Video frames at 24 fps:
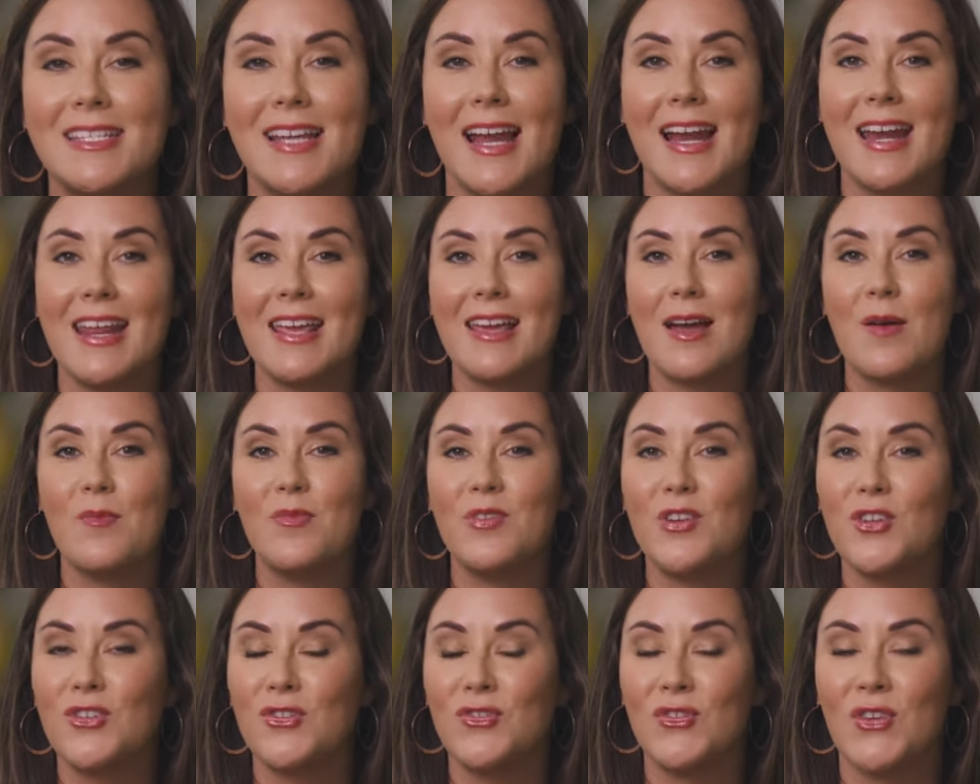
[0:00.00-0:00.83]
signing up
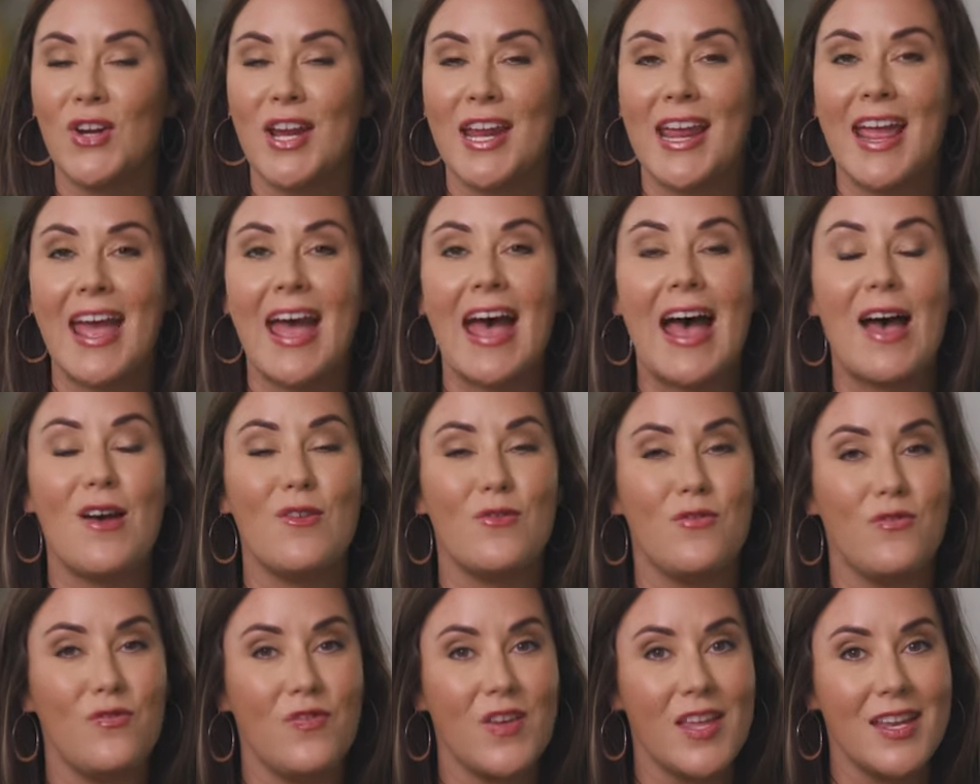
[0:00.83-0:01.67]
for free at
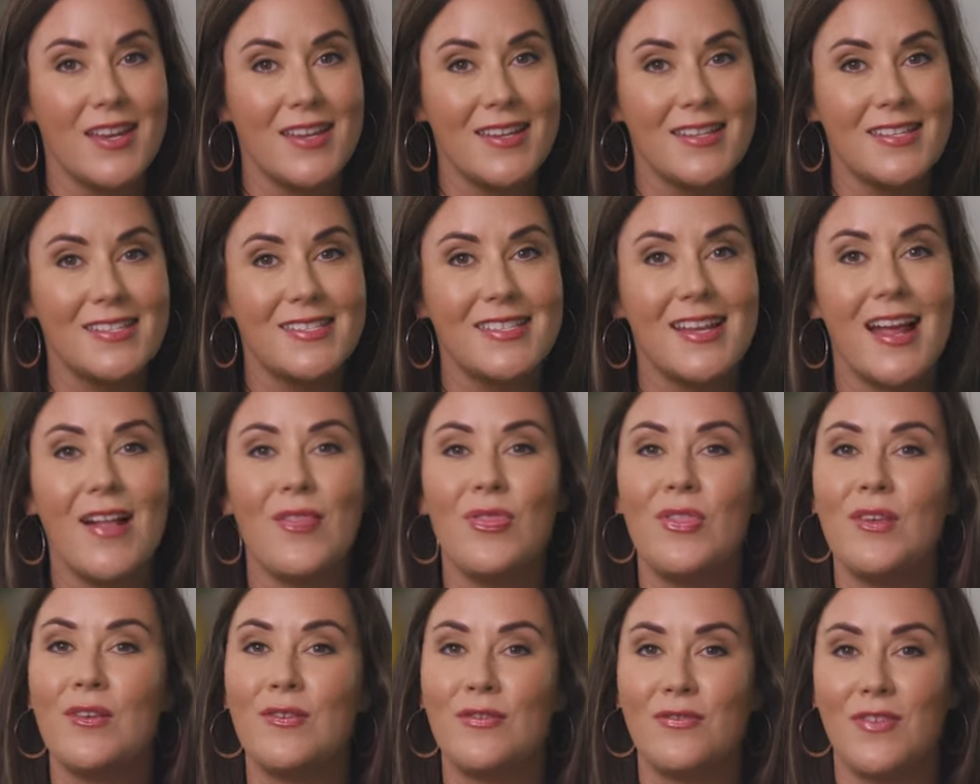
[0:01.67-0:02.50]

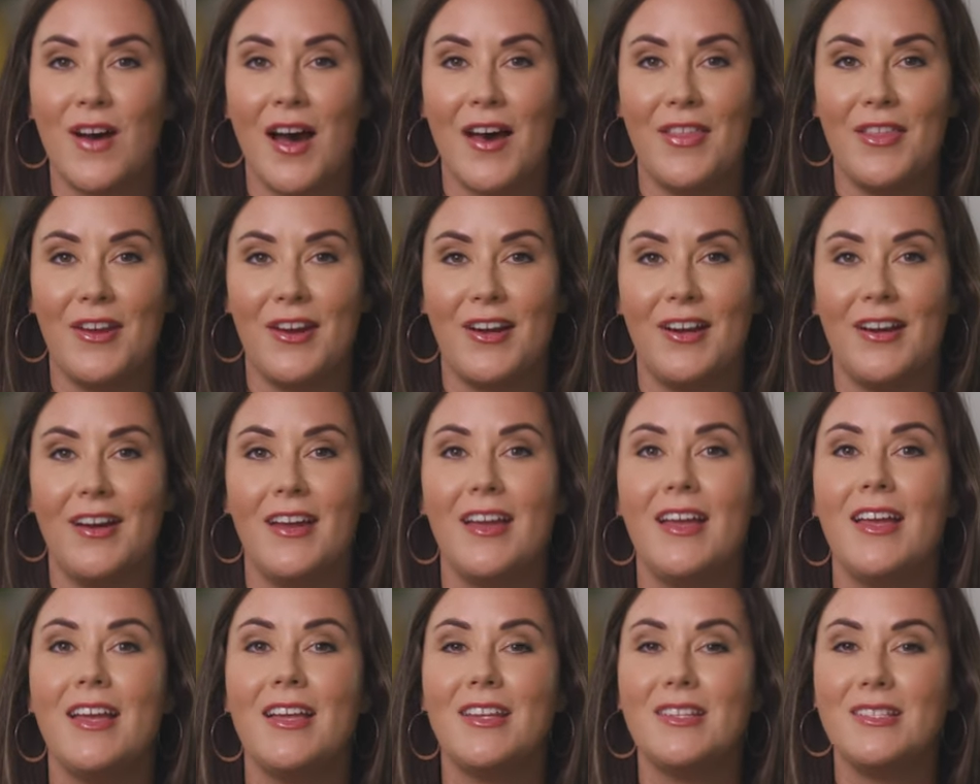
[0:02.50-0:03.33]

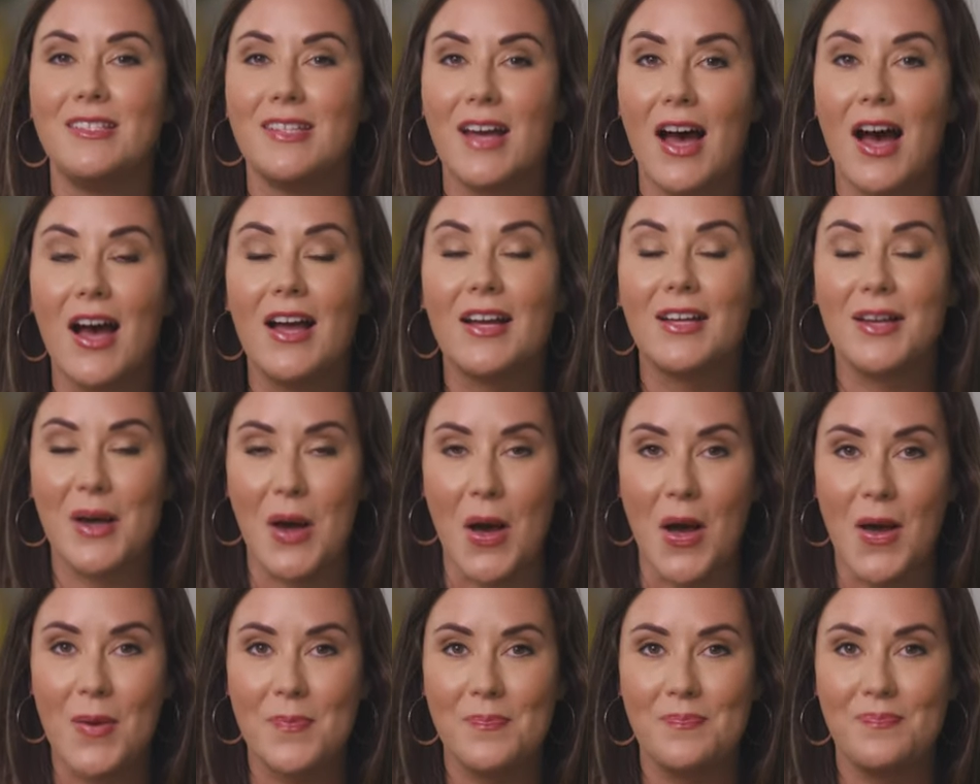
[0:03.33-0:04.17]

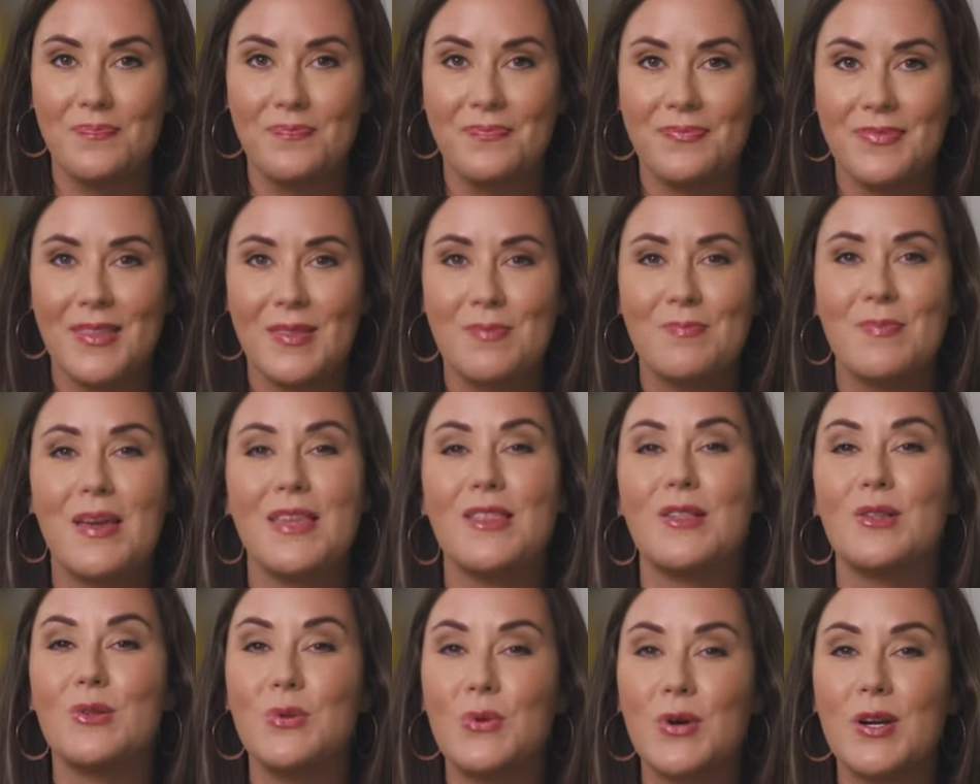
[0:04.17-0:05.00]
fitnessandthefather.com. May
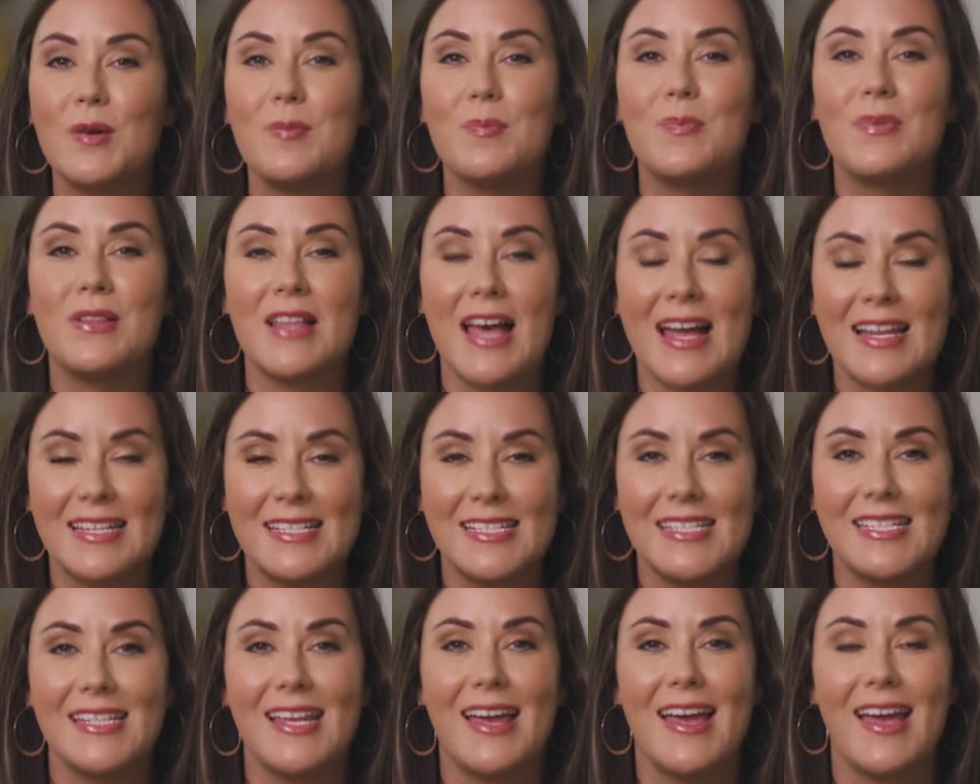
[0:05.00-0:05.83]
the Lord
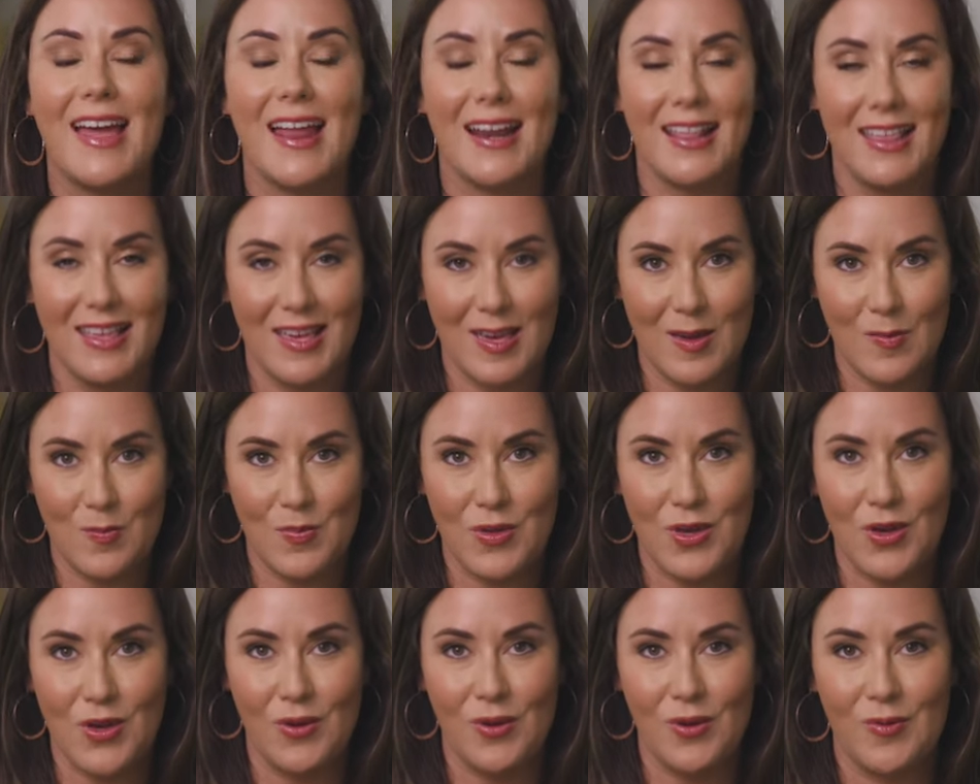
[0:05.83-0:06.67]
bless and
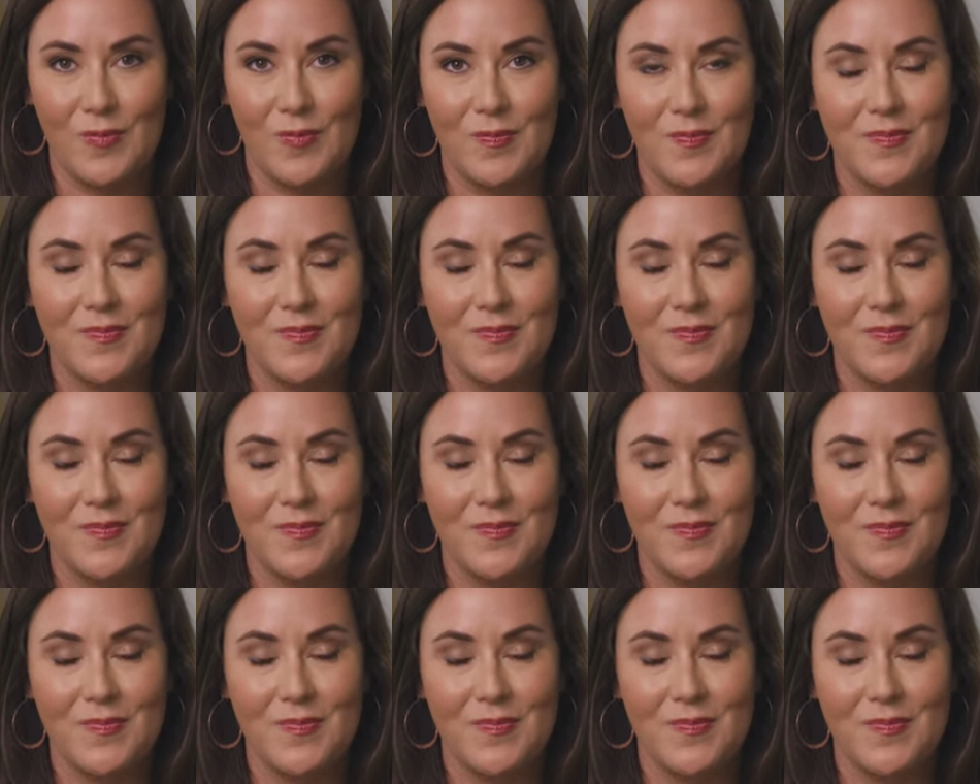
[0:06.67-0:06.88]
keep you.